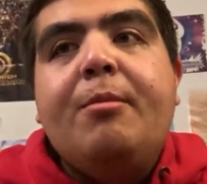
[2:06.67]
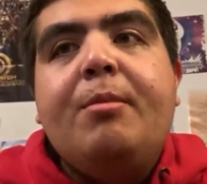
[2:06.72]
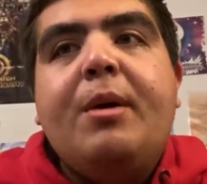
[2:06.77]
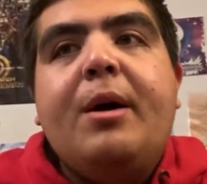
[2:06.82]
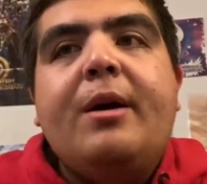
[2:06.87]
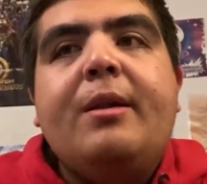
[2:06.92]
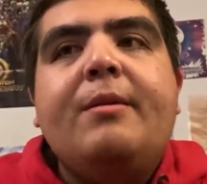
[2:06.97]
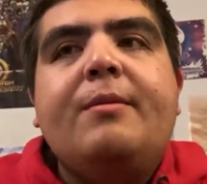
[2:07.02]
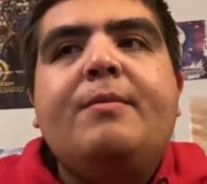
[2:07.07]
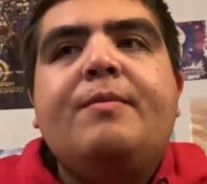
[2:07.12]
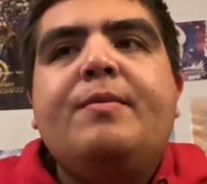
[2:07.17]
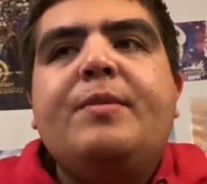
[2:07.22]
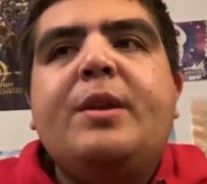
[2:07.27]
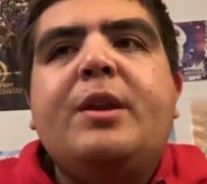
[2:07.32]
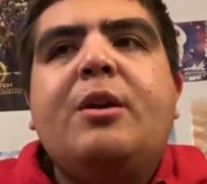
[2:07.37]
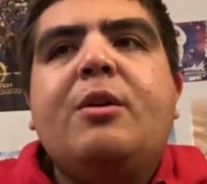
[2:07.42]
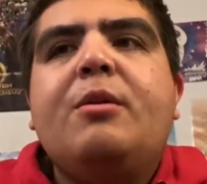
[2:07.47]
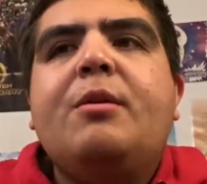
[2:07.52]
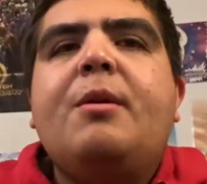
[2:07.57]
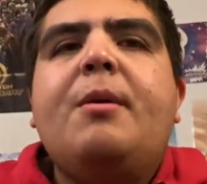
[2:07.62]
But,
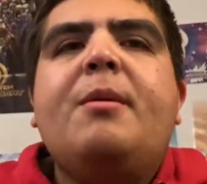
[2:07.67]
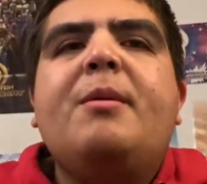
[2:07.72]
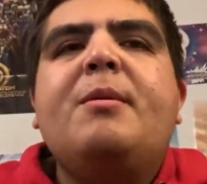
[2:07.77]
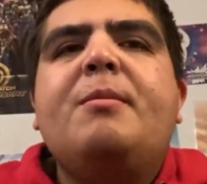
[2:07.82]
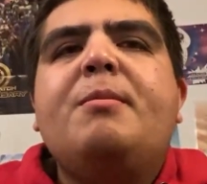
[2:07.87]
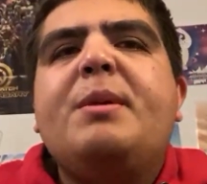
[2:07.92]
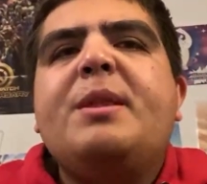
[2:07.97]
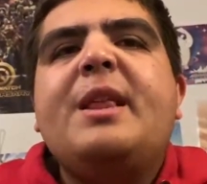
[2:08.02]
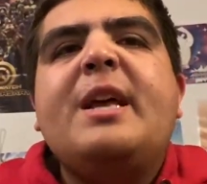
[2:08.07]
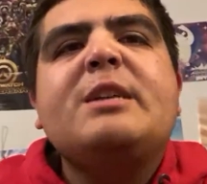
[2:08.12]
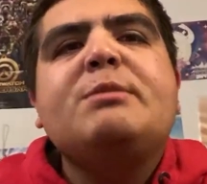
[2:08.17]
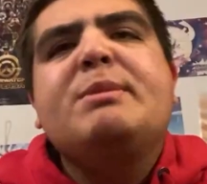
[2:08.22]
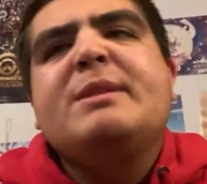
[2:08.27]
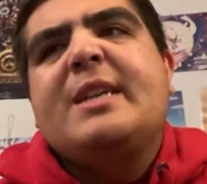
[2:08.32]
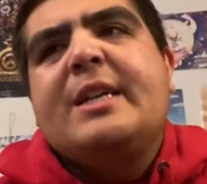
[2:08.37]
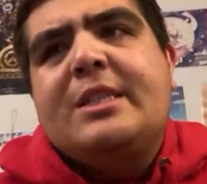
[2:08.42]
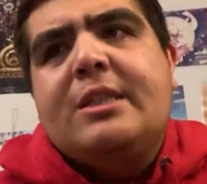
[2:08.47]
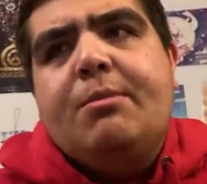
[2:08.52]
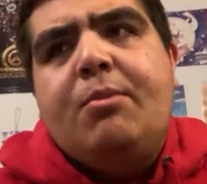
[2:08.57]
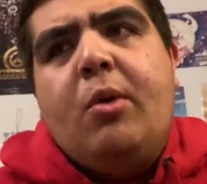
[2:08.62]
but that's
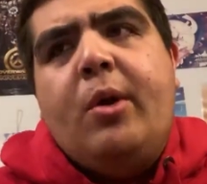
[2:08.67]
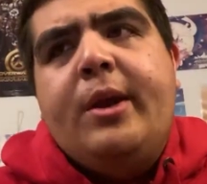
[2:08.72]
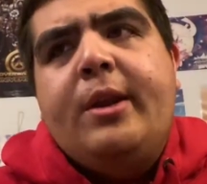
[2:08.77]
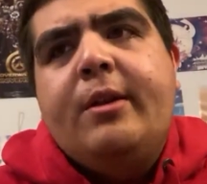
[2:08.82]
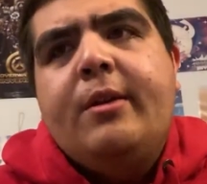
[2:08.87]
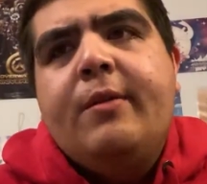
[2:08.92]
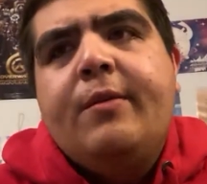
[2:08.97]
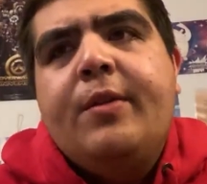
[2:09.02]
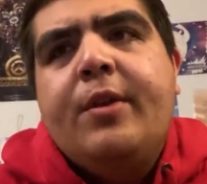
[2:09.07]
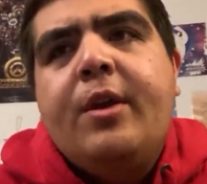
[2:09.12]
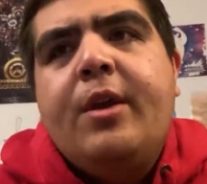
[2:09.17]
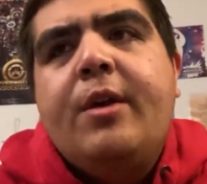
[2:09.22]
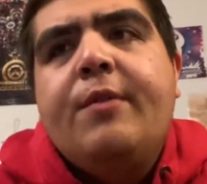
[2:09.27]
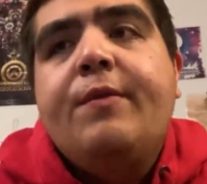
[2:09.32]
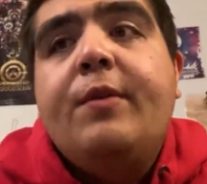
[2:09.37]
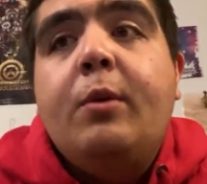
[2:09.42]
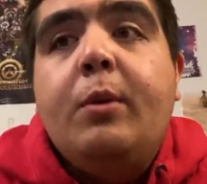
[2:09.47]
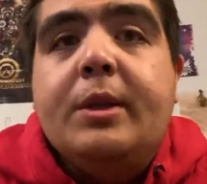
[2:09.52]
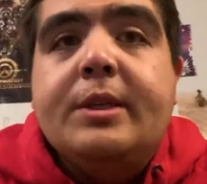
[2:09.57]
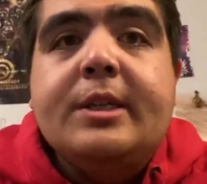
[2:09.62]
besides the point.
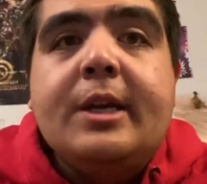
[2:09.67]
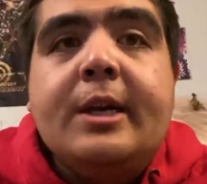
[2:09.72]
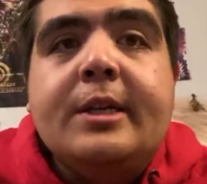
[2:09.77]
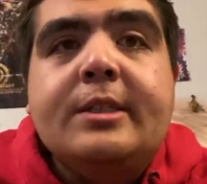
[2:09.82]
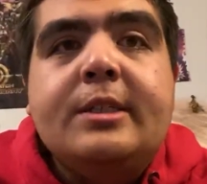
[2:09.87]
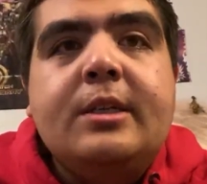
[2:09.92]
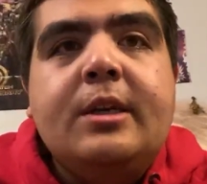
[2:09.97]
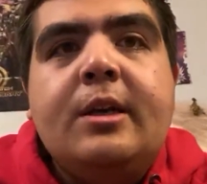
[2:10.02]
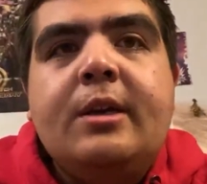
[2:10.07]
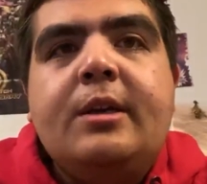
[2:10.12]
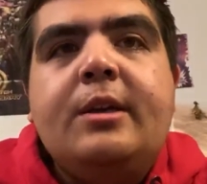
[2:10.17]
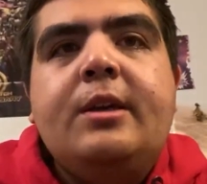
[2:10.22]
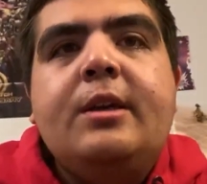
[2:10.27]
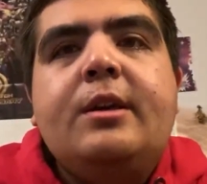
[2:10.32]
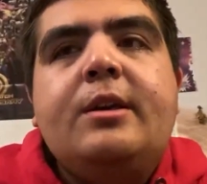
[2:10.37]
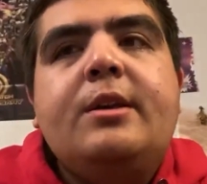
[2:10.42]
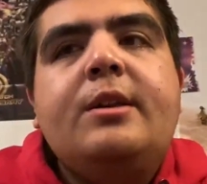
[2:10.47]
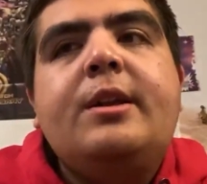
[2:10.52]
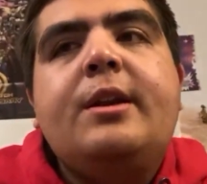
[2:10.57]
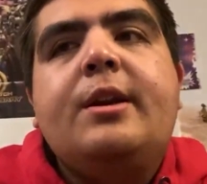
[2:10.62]
For reals, guys,
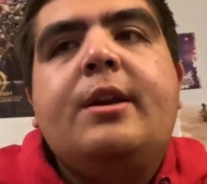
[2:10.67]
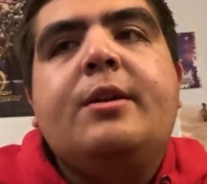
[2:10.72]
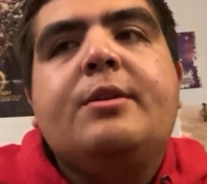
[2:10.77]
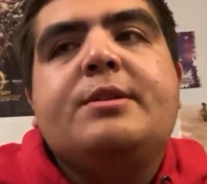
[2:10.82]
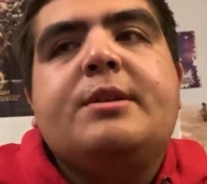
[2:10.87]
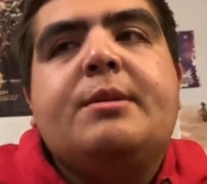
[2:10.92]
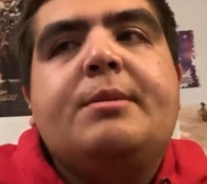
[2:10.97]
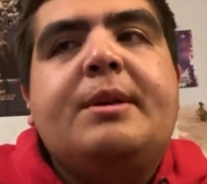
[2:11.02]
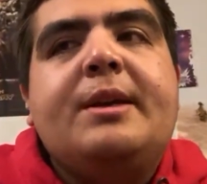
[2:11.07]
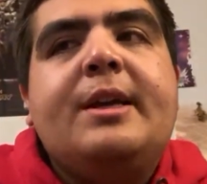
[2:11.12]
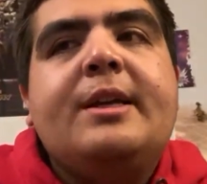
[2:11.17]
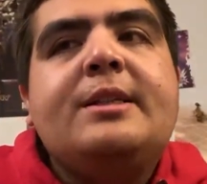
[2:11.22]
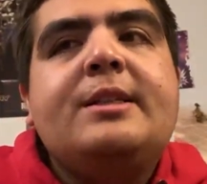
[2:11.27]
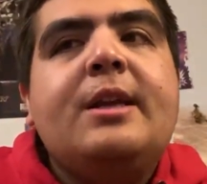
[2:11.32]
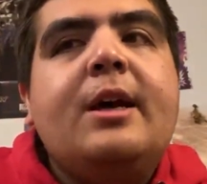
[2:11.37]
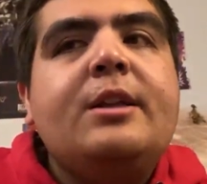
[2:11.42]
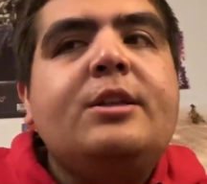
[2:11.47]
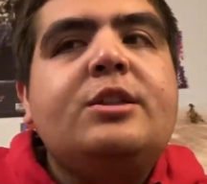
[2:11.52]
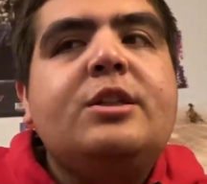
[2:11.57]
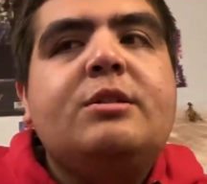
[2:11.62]
you need to know something. It's
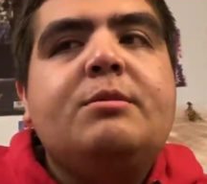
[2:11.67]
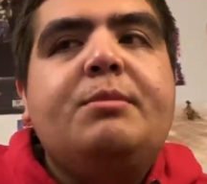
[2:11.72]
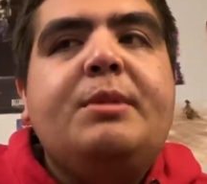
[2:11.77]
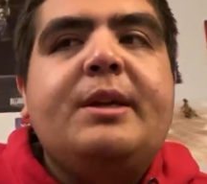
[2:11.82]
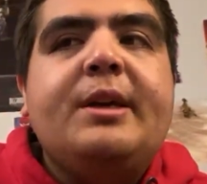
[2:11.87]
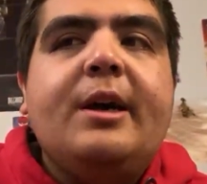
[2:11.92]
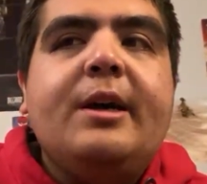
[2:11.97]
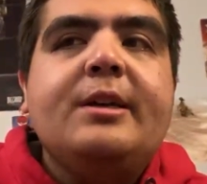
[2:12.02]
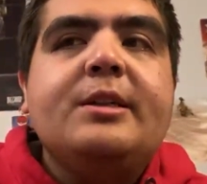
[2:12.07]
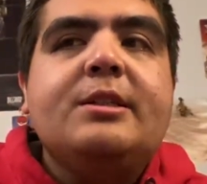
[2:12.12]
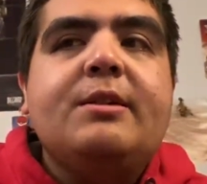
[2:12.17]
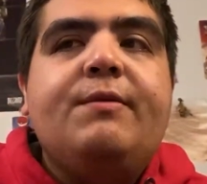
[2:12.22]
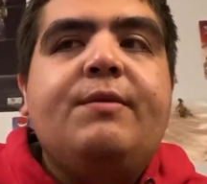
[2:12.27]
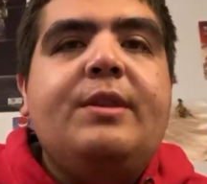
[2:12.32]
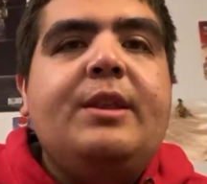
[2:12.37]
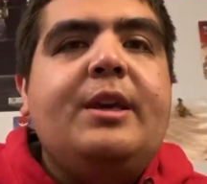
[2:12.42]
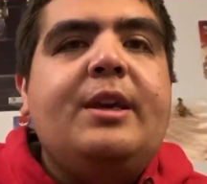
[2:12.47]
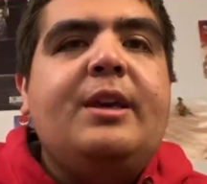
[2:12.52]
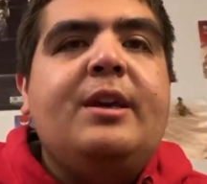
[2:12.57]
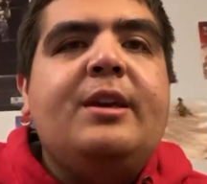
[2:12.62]
not just because of
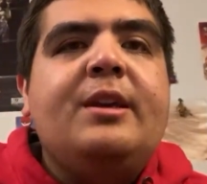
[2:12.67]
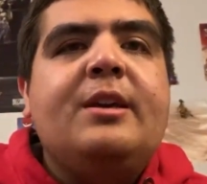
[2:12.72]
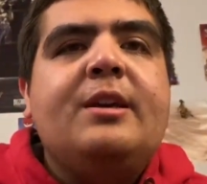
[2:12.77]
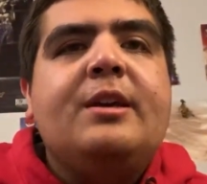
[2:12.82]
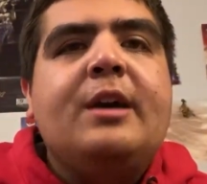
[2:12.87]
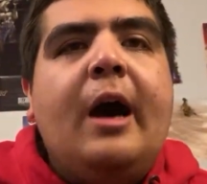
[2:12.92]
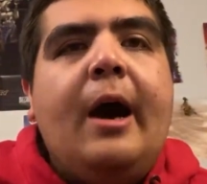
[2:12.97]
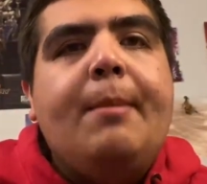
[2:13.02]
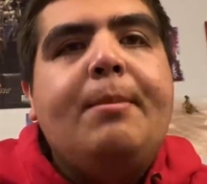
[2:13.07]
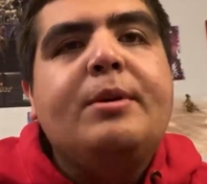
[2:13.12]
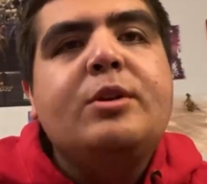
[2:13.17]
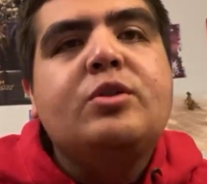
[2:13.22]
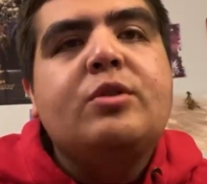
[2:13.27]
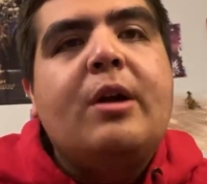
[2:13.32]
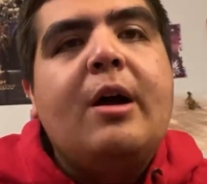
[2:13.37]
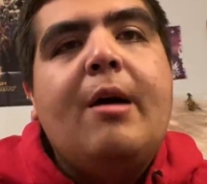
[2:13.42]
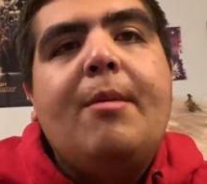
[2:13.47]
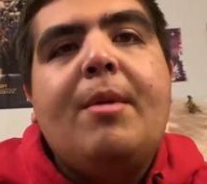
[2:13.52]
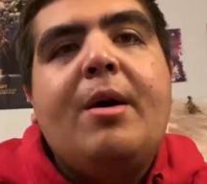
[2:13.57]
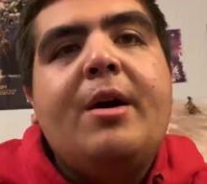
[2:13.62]
the Kappa
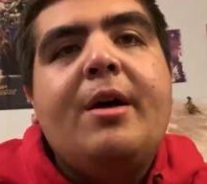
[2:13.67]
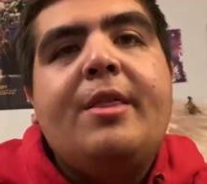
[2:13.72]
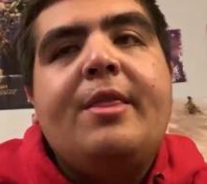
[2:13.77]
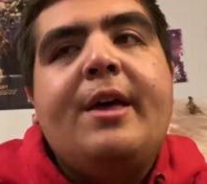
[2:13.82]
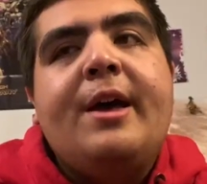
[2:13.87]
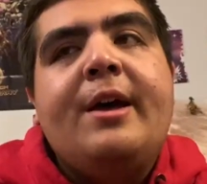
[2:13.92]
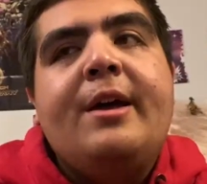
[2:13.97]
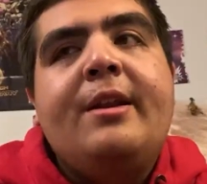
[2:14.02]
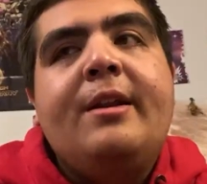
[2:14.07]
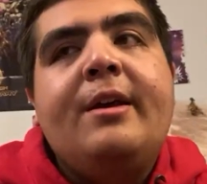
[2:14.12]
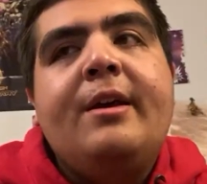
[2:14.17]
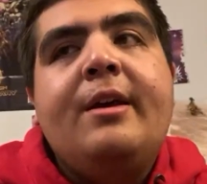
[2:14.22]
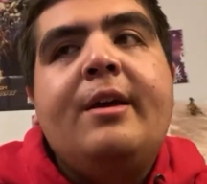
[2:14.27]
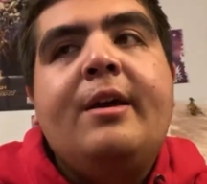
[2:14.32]
drama that